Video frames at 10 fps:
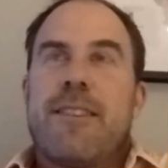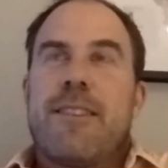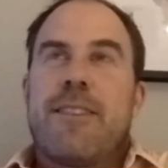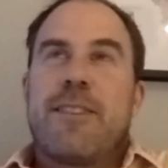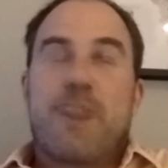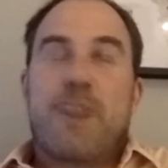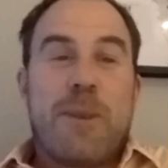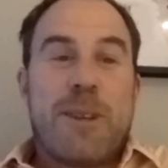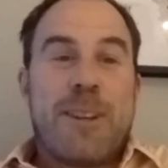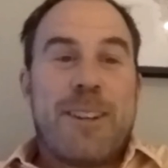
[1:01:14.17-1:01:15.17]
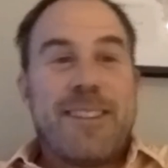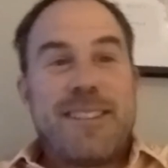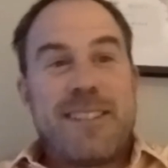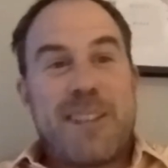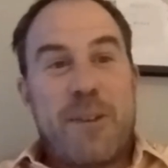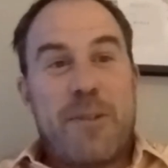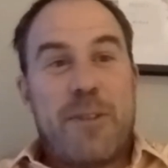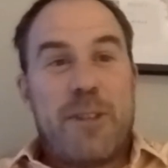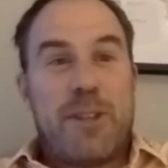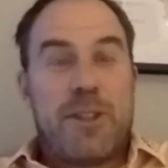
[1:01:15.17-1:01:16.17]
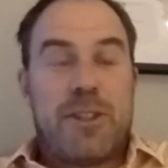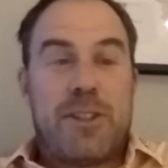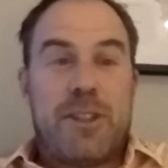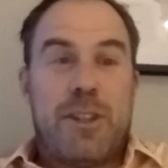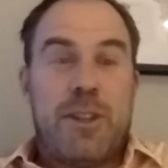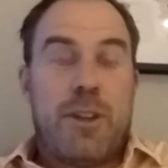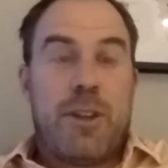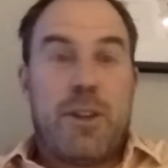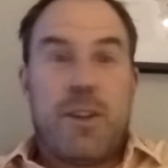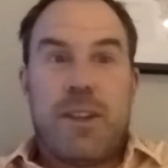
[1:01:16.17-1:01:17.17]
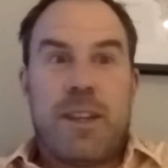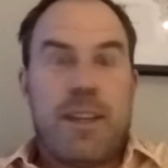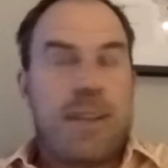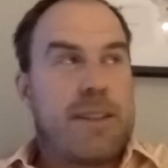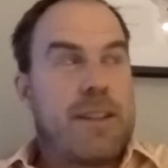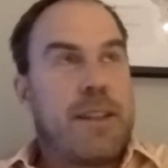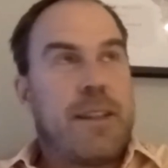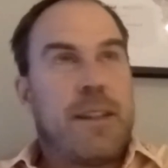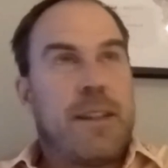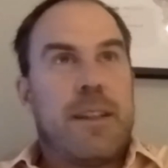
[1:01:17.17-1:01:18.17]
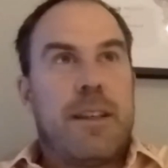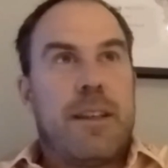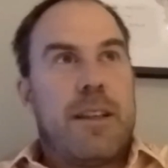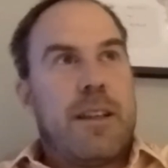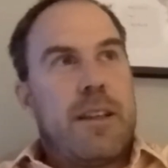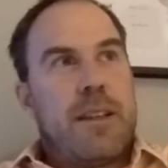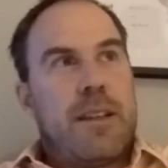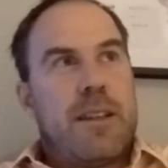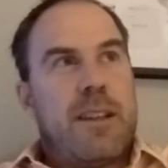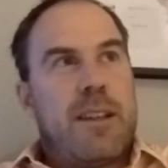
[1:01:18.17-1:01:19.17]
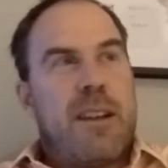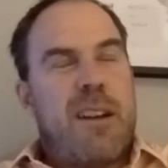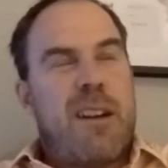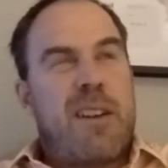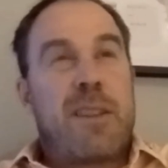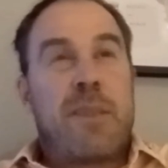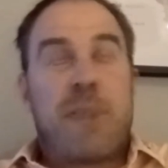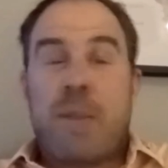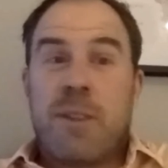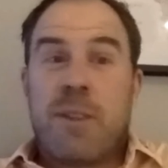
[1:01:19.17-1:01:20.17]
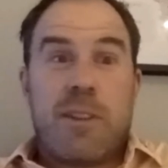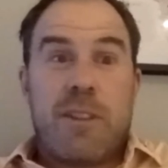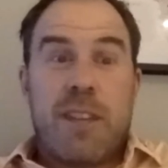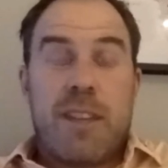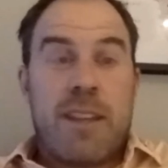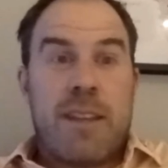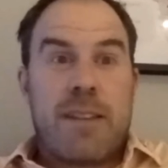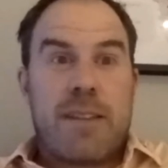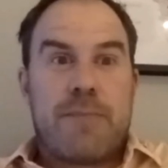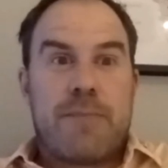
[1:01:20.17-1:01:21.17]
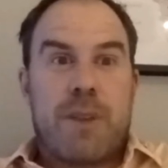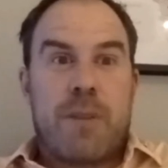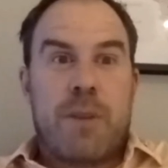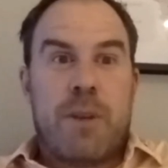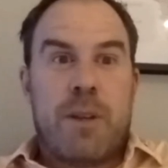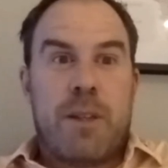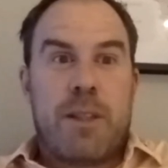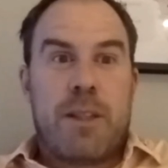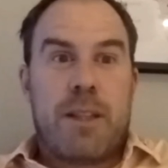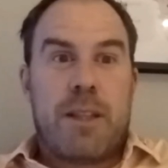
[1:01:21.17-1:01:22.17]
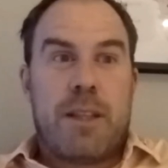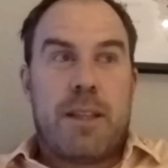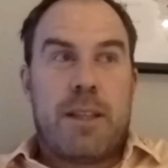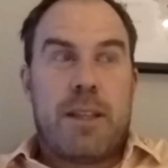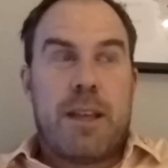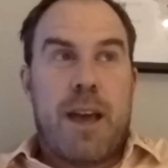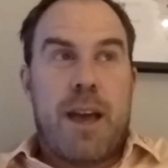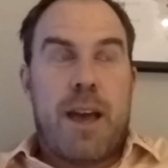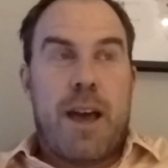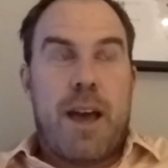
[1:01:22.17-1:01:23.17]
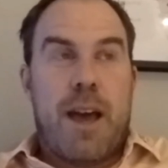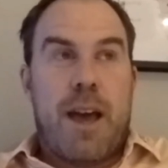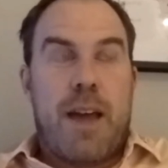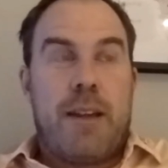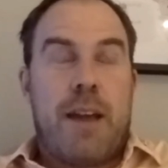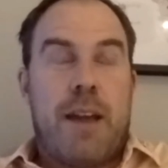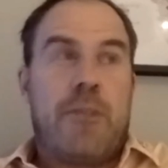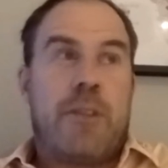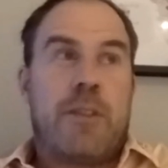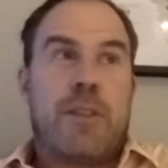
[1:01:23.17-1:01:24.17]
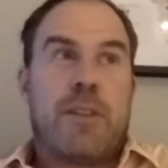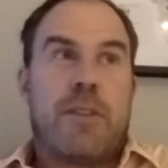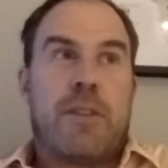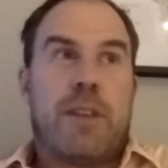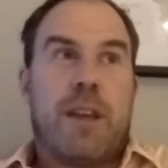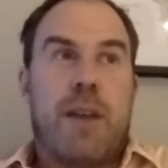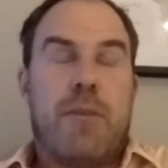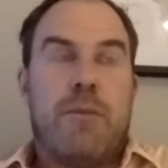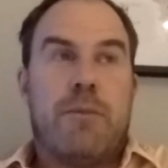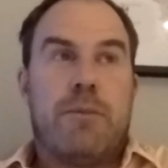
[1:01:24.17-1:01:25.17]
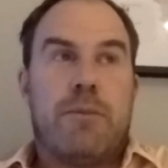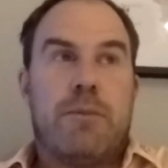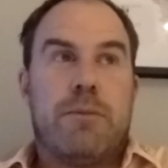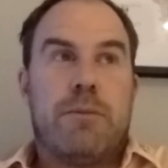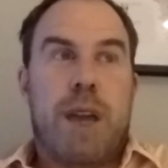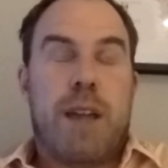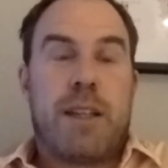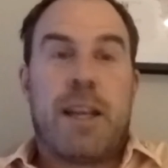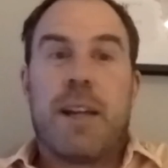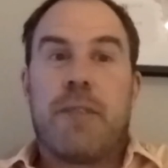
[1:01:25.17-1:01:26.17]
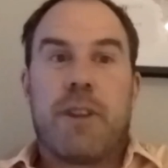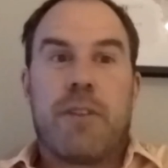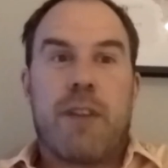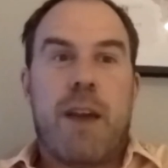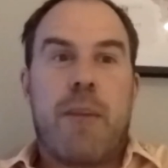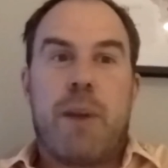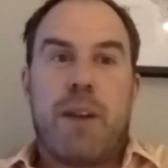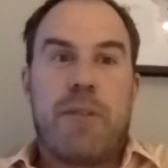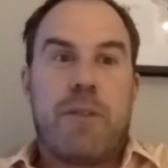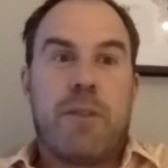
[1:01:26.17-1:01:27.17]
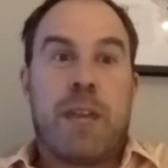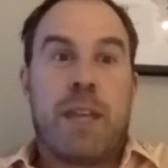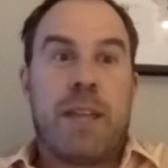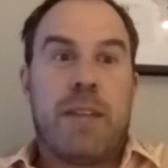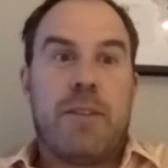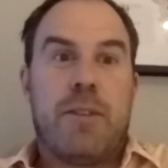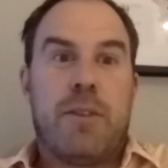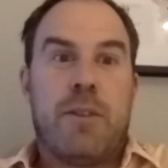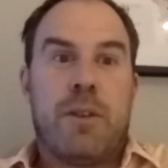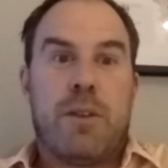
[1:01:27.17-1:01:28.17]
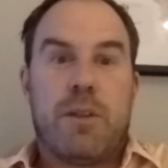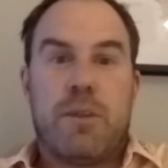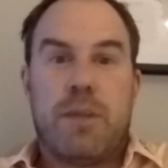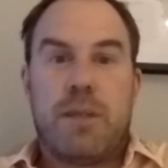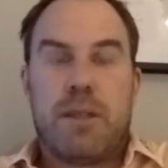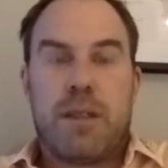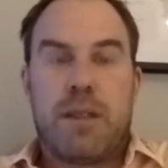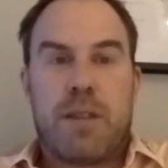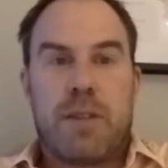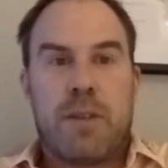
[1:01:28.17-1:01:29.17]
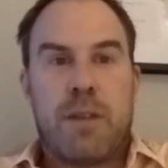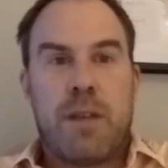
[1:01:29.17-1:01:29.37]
stubborn, selfish, you know, a lot of things that are, are sometimes not great things. I'll be honest, like I, I, have done stuff that I, I kind of regret, but I feel that I need to do in order to be successful.